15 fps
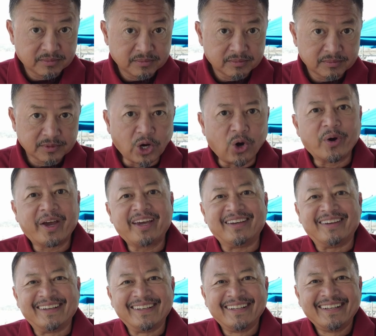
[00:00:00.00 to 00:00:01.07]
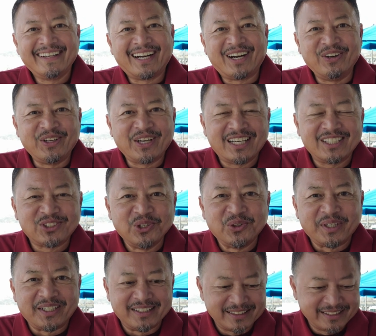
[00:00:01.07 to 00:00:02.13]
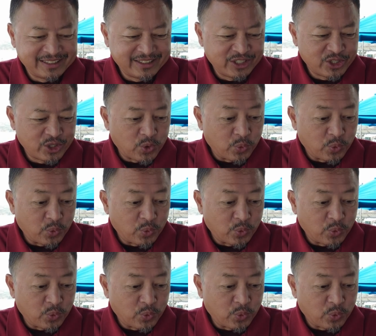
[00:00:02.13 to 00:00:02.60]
Oh, hey, how are you guys doing? We